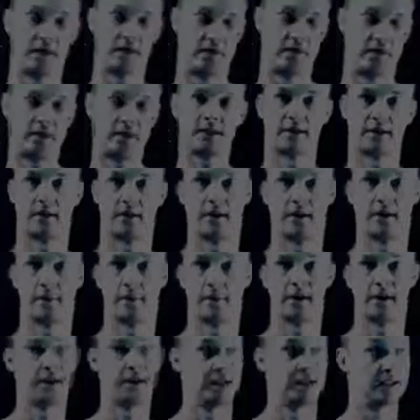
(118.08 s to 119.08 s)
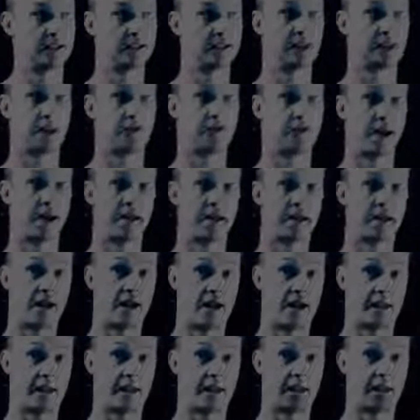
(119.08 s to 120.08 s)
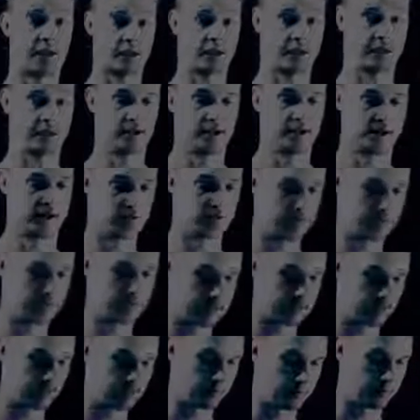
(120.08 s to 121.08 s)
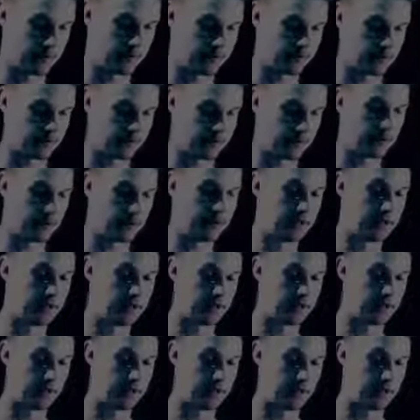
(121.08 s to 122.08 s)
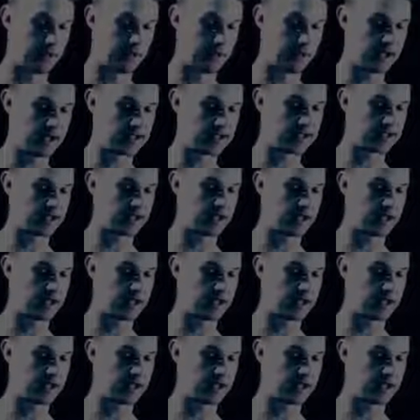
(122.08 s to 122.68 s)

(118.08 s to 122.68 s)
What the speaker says: this number needs to round up to the nearest decimal place. So our answer